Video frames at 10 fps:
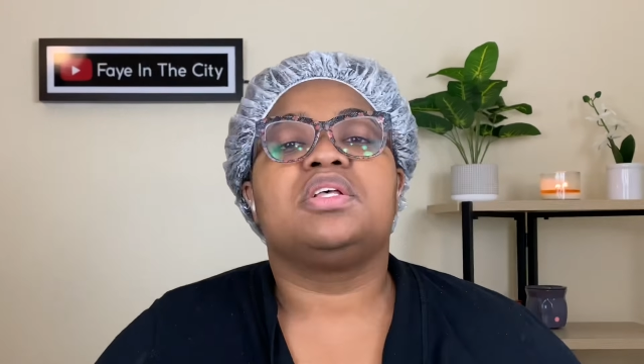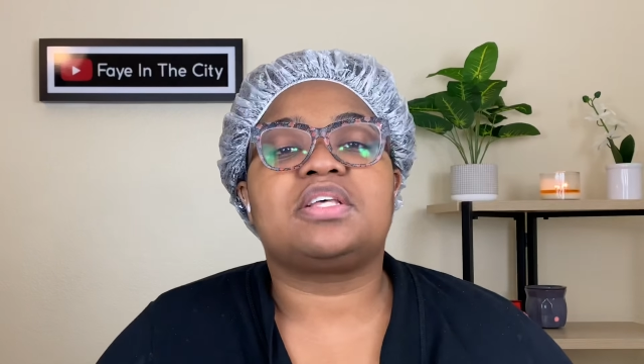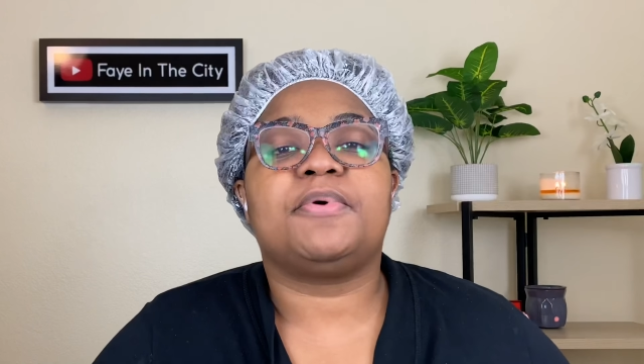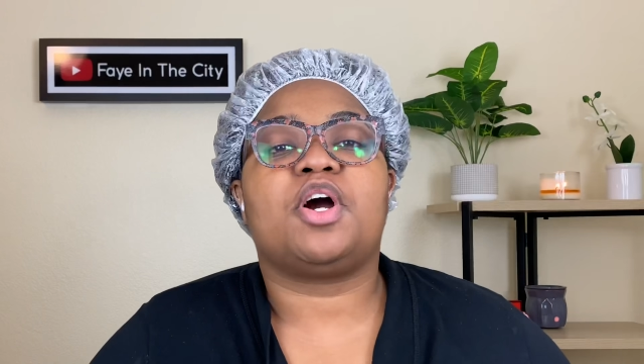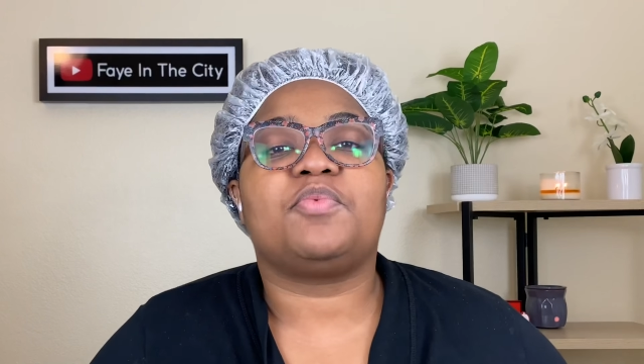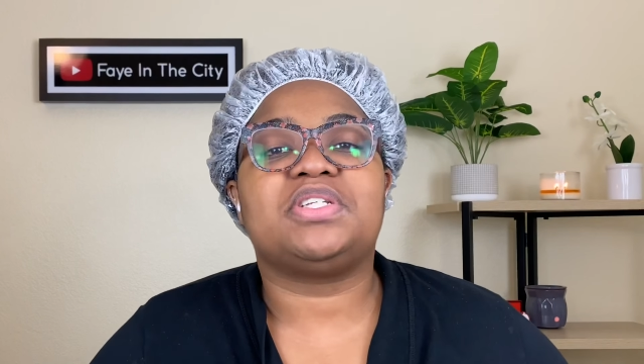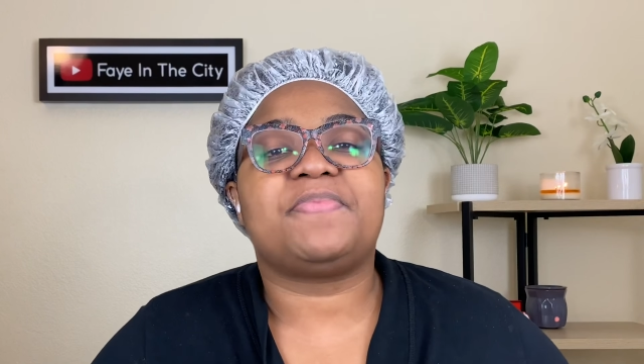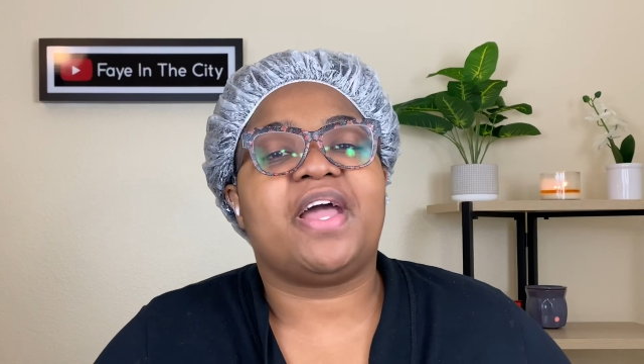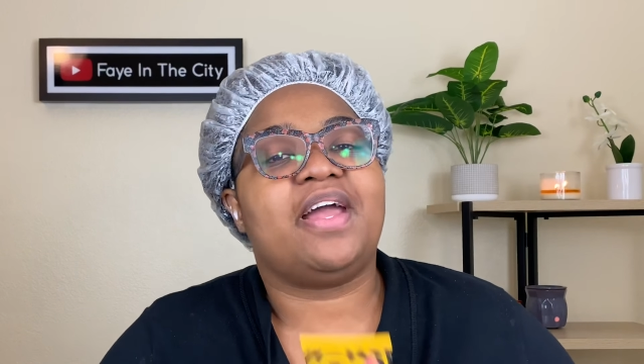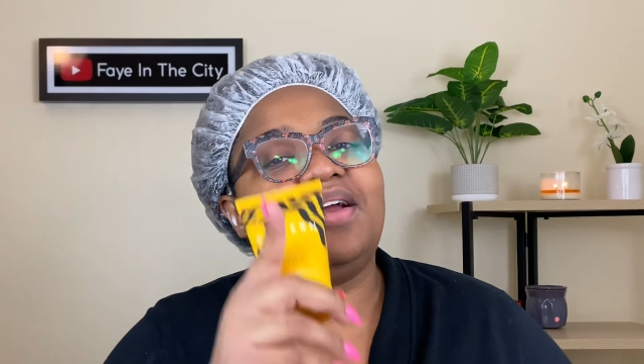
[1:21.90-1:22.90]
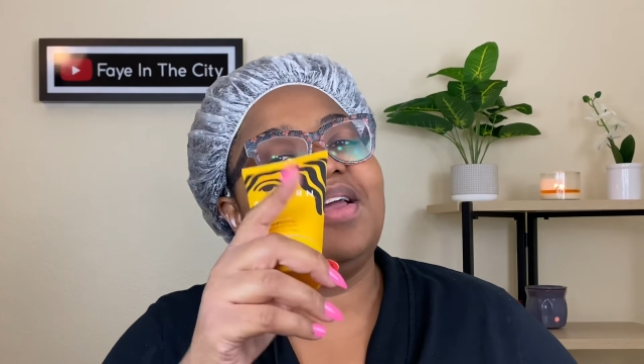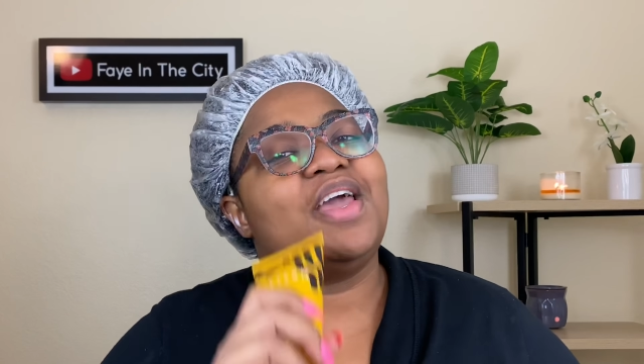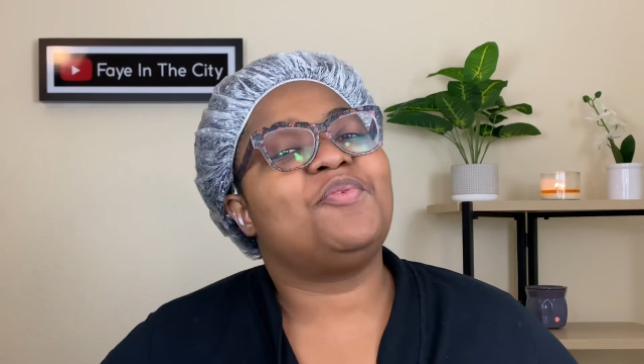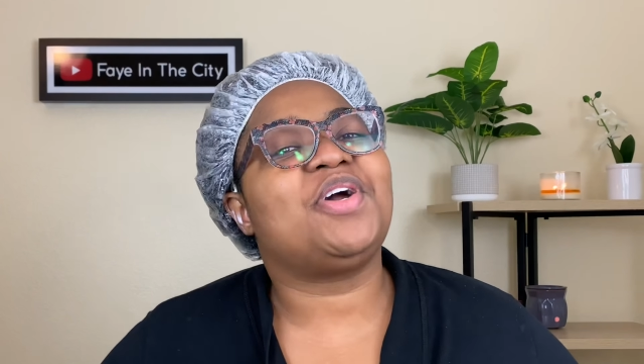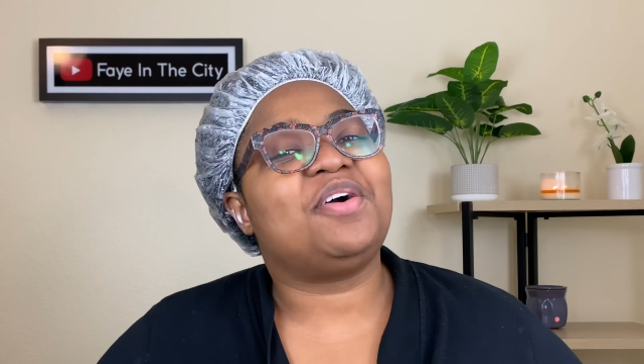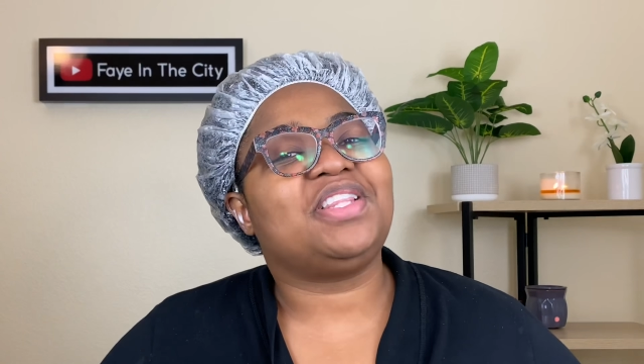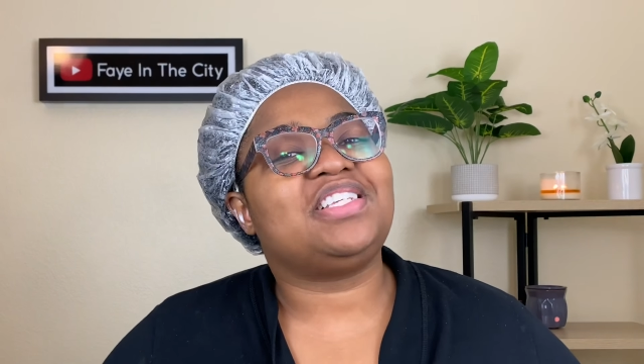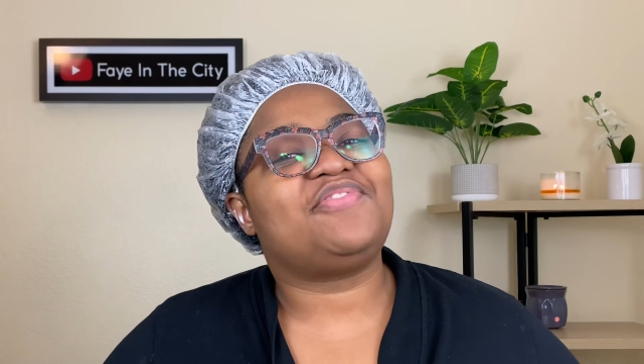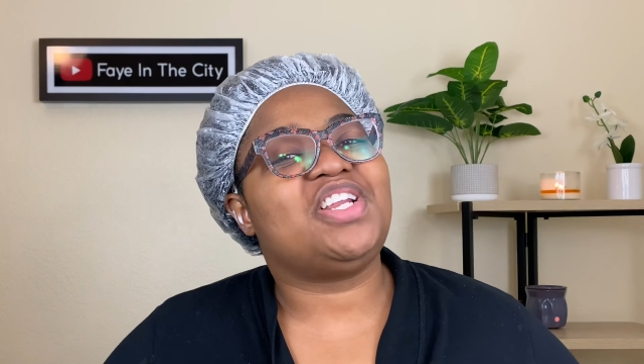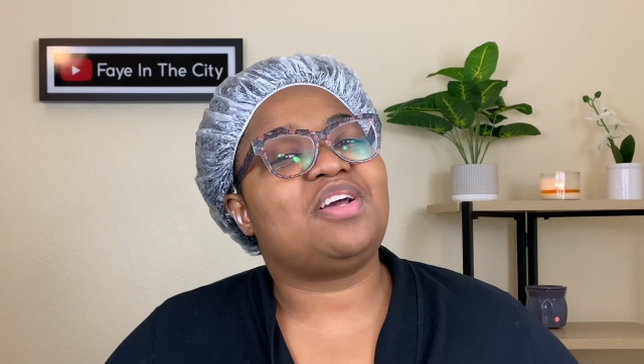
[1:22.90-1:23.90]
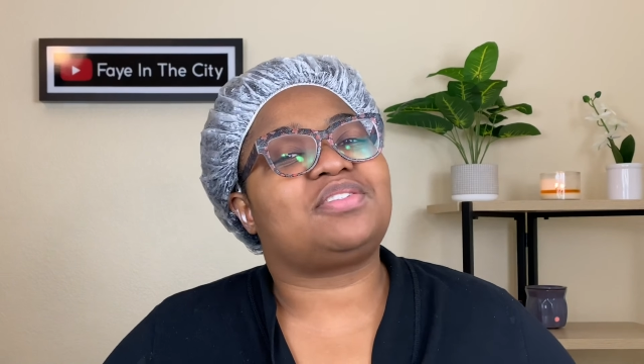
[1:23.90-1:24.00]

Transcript: So I'm gonna go rinse my hair and we're gonna get this video